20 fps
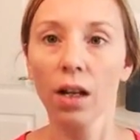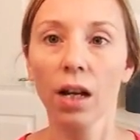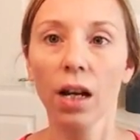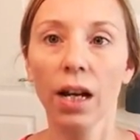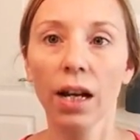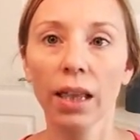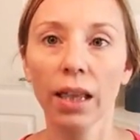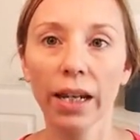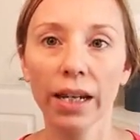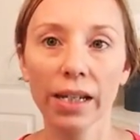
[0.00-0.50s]

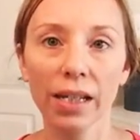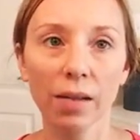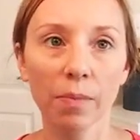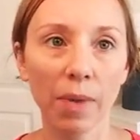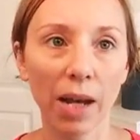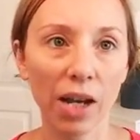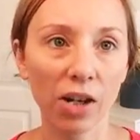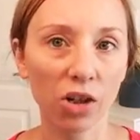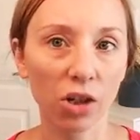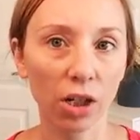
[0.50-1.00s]
I like
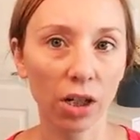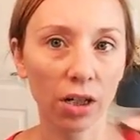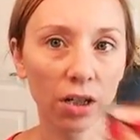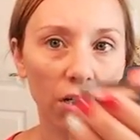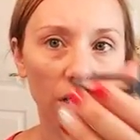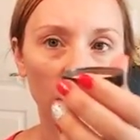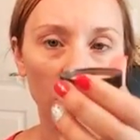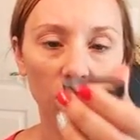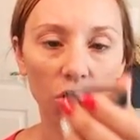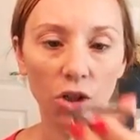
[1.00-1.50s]
Smashing.
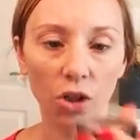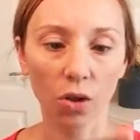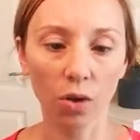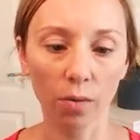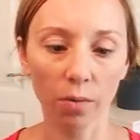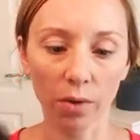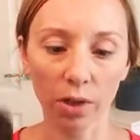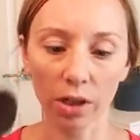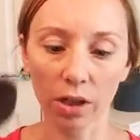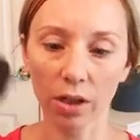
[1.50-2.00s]
So
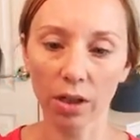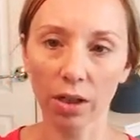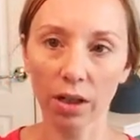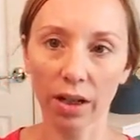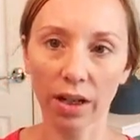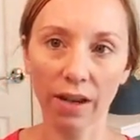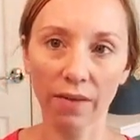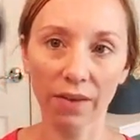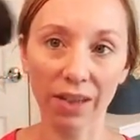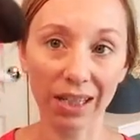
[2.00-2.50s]

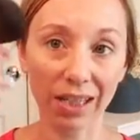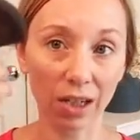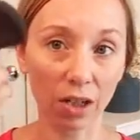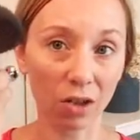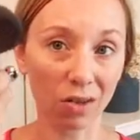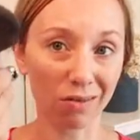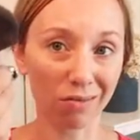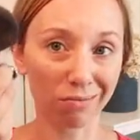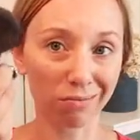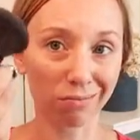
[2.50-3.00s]
I have this
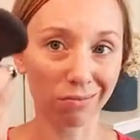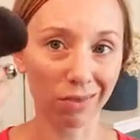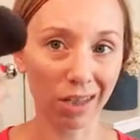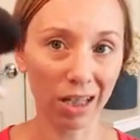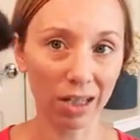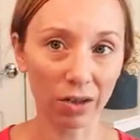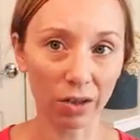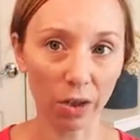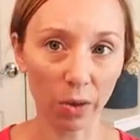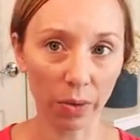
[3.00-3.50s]
little,
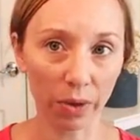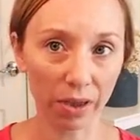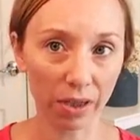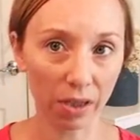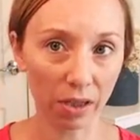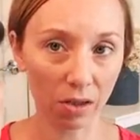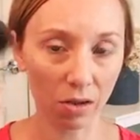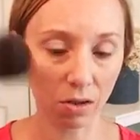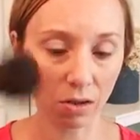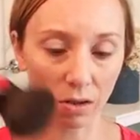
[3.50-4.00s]
I don't know what
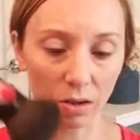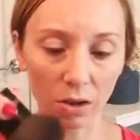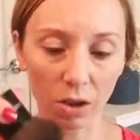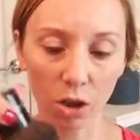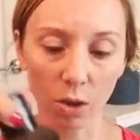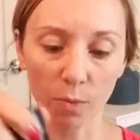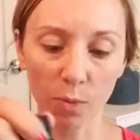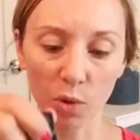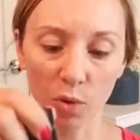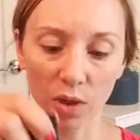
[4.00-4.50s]
this is called,
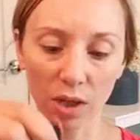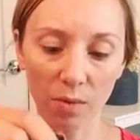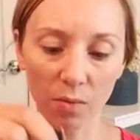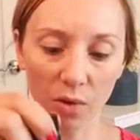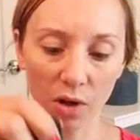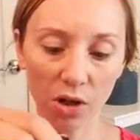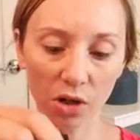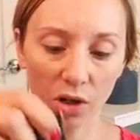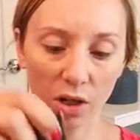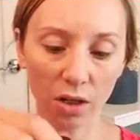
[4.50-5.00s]
kabuki
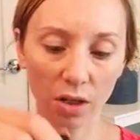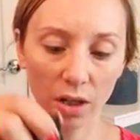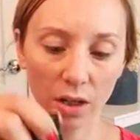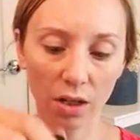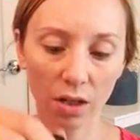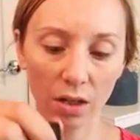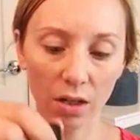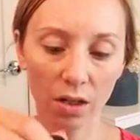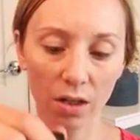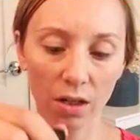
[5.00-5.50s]
brush, I
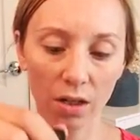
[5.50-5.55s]
think.